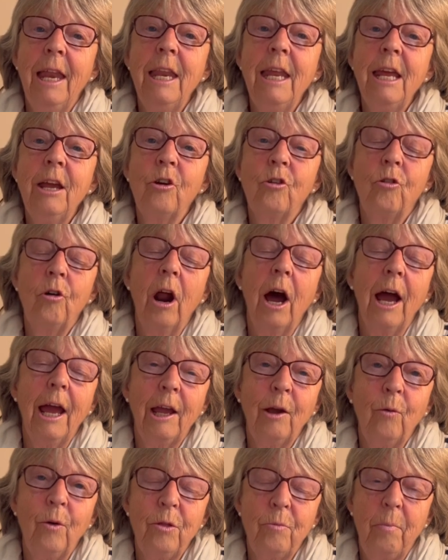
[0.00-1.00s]
any
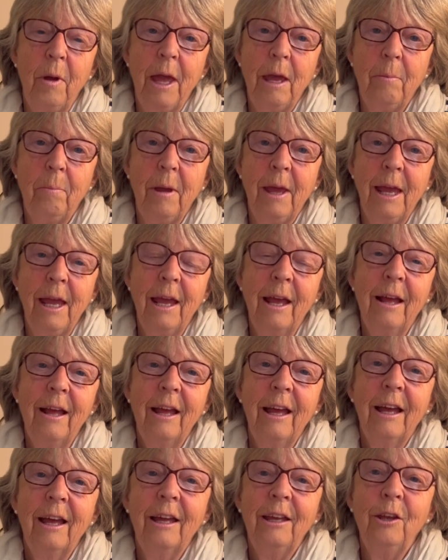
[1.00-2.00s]
crying with baby,
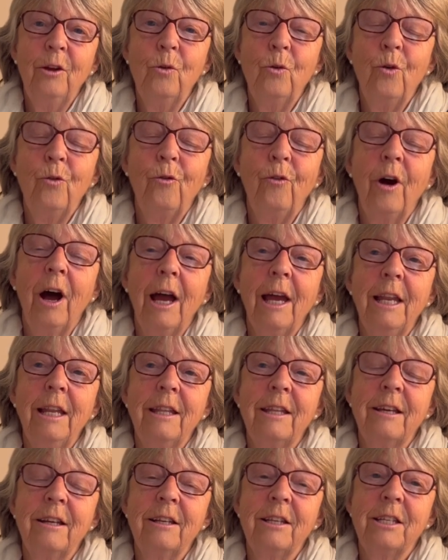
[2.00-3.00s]
you will
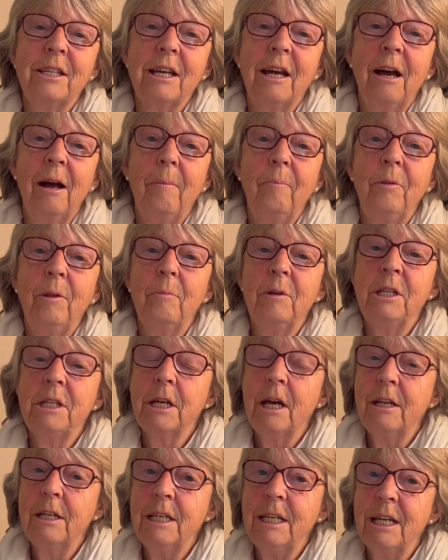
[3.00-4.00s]
find that the
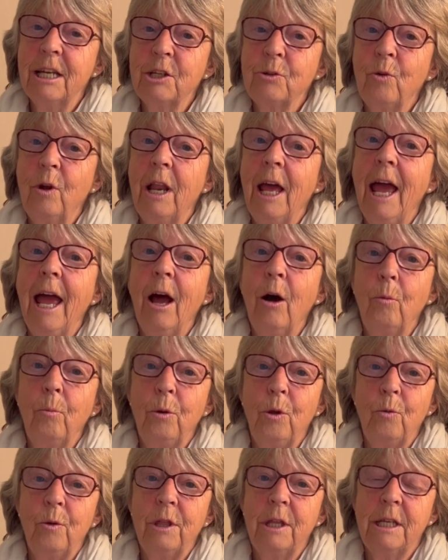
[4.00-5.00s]
maternity nurse will
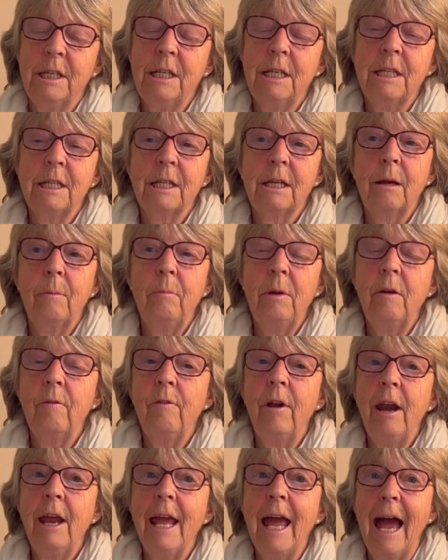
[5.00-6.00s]
help you with this. It can
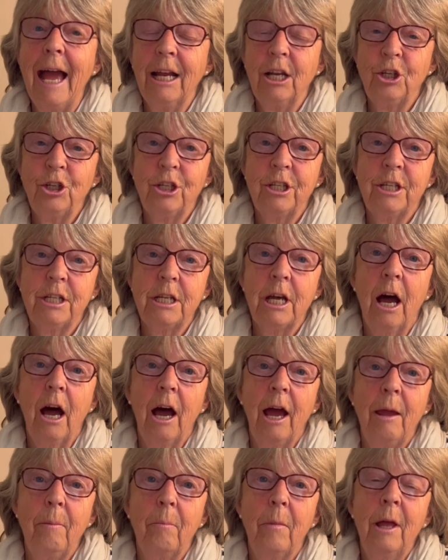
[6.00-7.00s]
be a very anxious
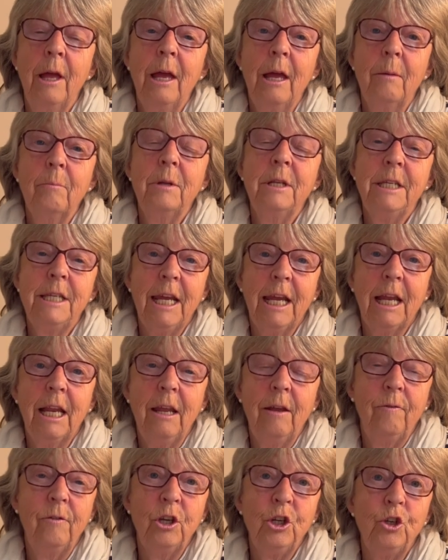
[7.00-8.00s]
time,
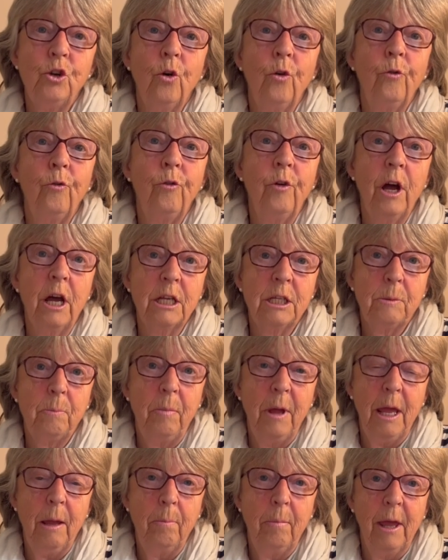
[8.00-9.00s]
particularly if it's your
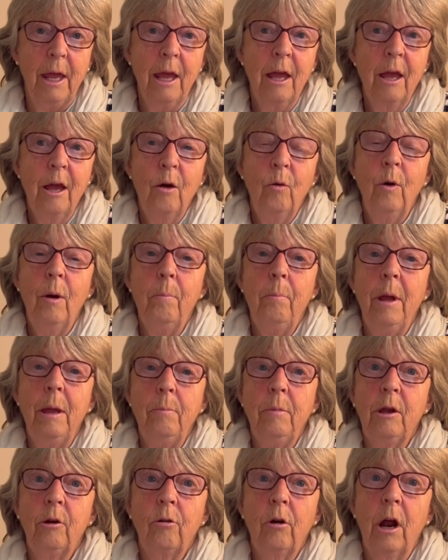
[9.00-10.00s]
first baby, when
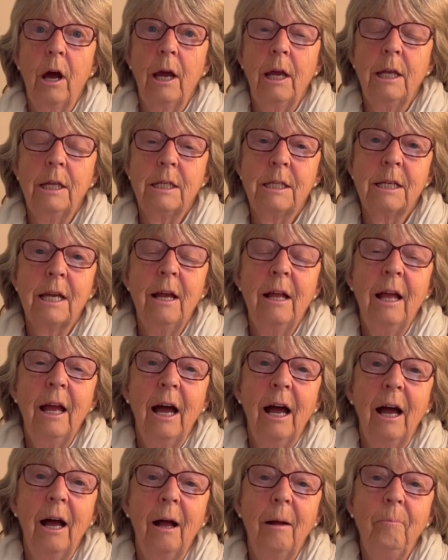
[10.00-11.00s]
baby cries.
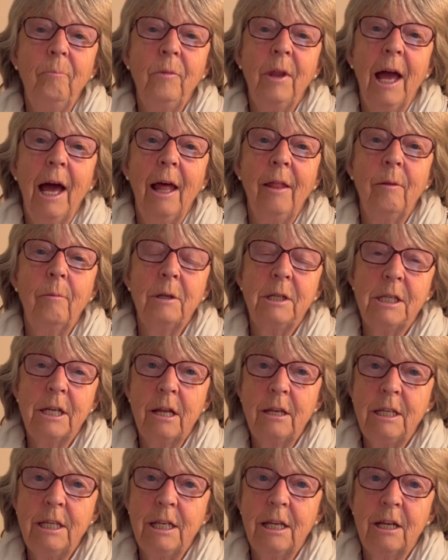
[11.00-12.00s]
And the
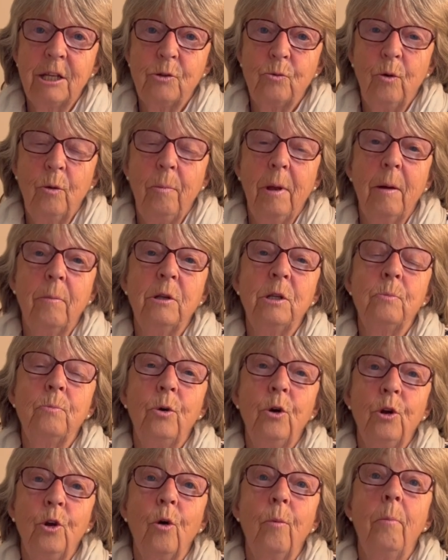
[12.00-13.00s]
maternity nurse will be able
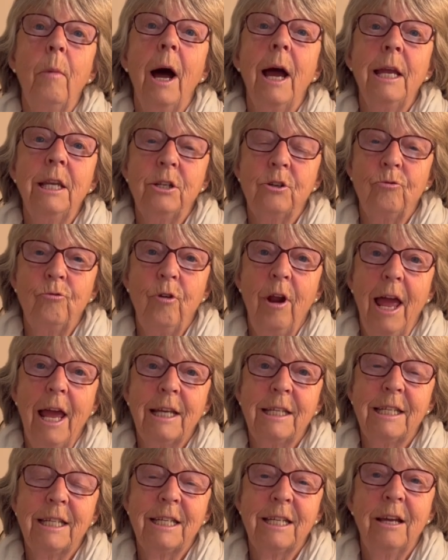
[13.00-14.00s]
to put your mind at
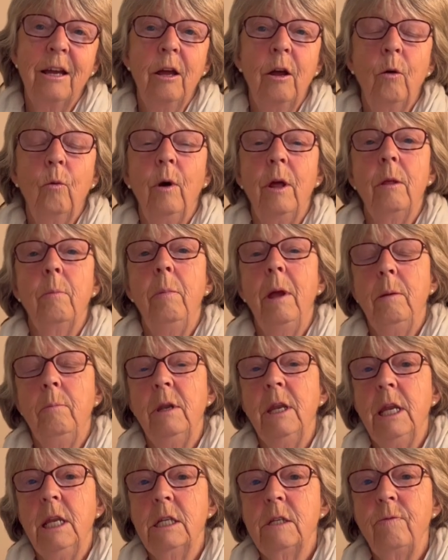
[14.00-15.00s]
rest, whether
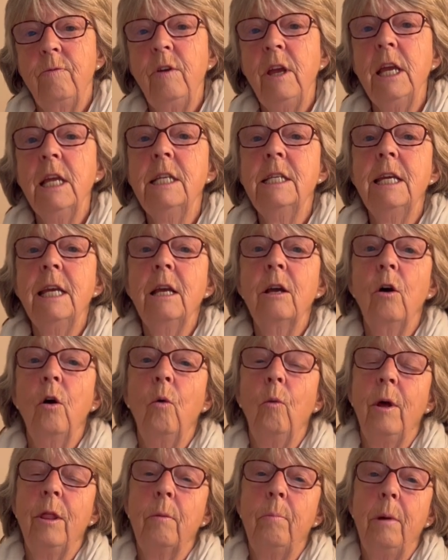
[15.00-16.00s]
baby needs
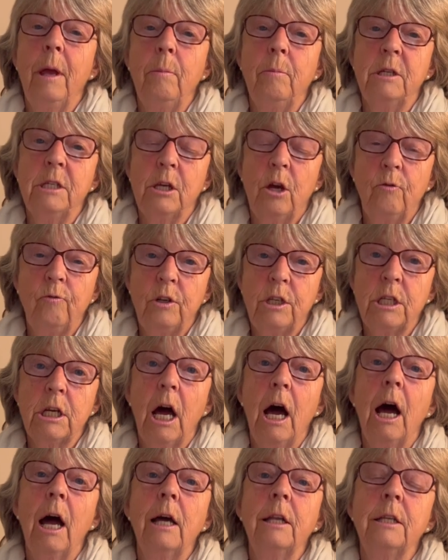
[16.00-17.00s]
feeding or whether baby's
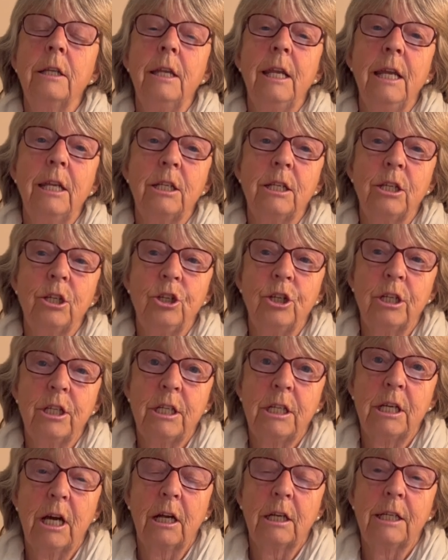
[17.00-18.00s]
overtired and needs to
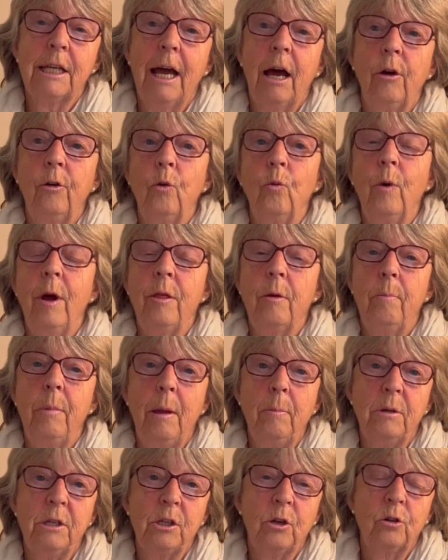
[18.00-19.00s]
just tuck down, or
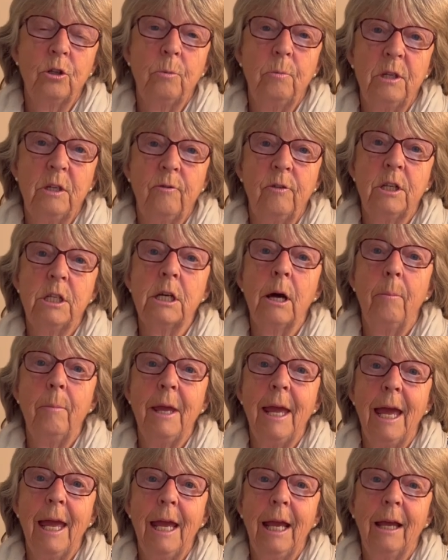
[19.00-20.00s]
whether baby's got a bit of a
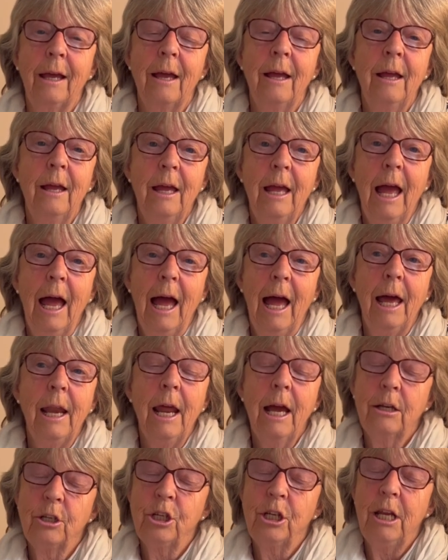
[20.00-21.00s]
tummy ache.
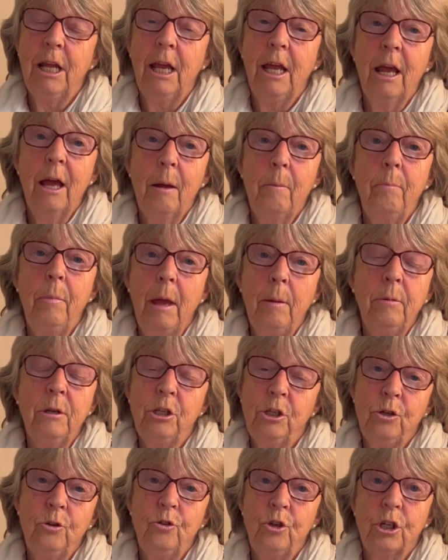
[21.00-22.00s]
And actually,
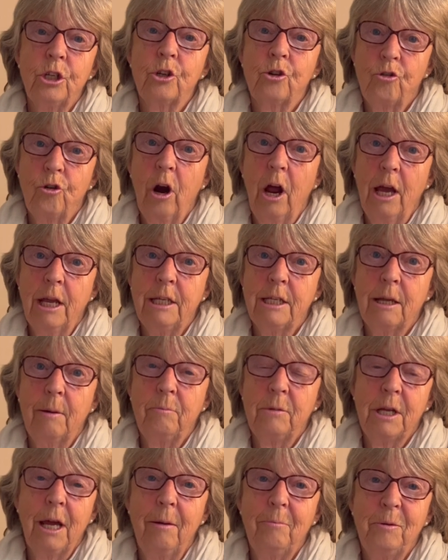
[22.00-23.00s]
babies do just cry
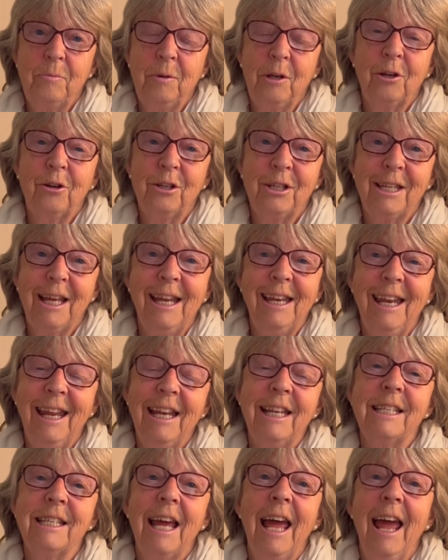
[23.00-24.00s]
sometimes because they
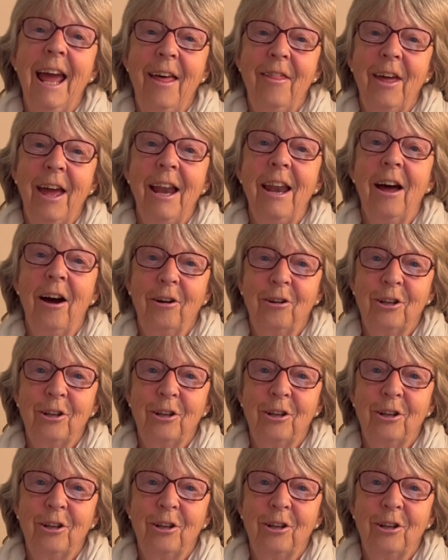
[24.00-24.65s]
need to air their